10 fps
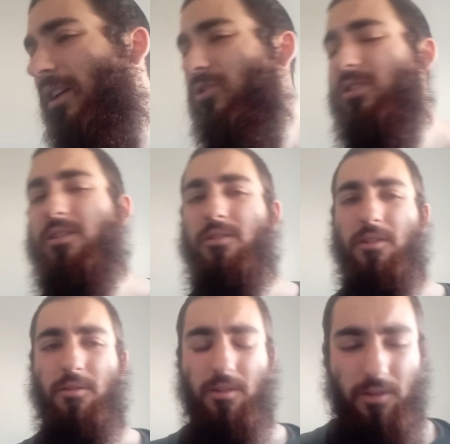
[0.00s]
just
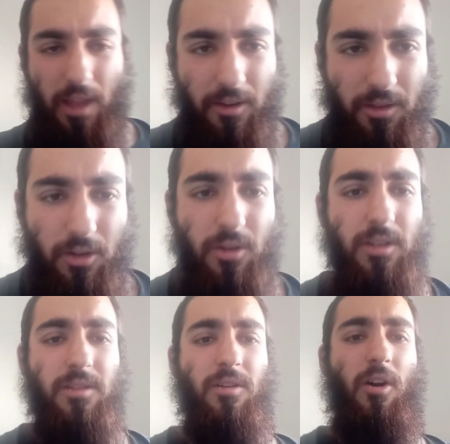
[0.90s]
out of the
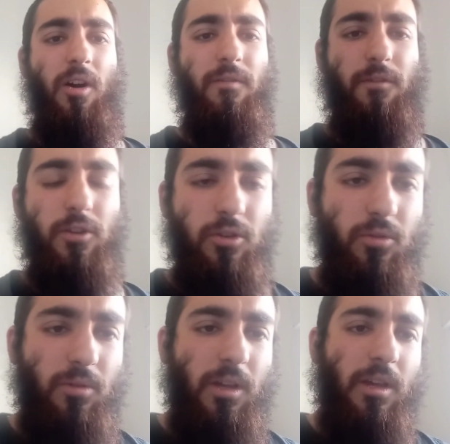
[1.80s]
goodness of their heart for
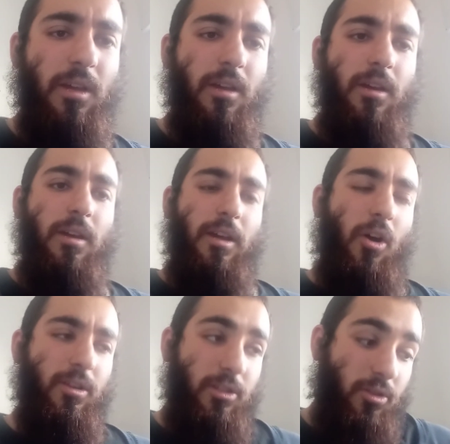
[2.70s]
you,
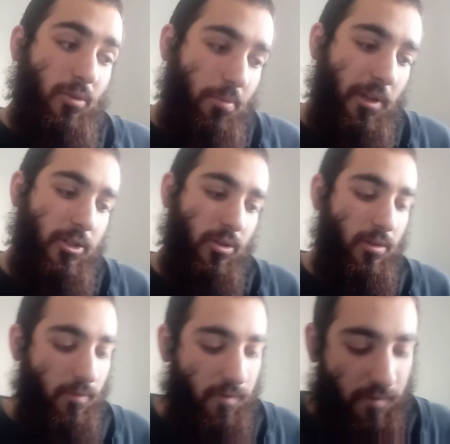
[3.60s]
causes you a pleasure.
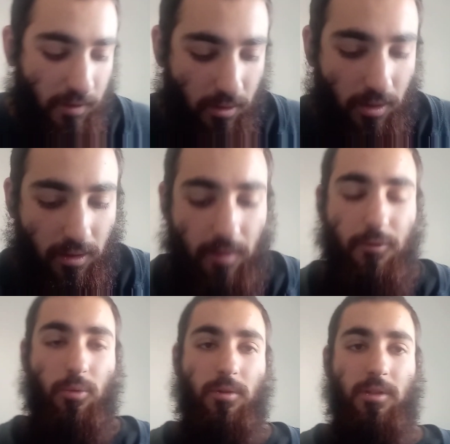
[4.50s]
You feel a love
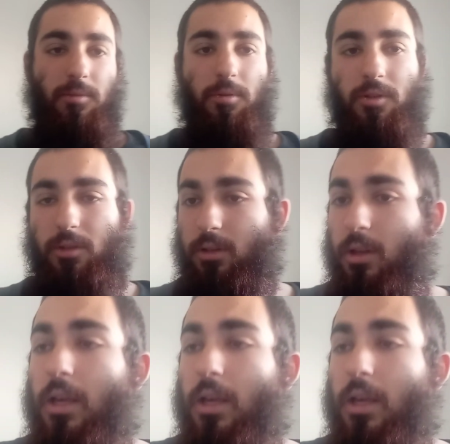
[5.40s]
towards this person.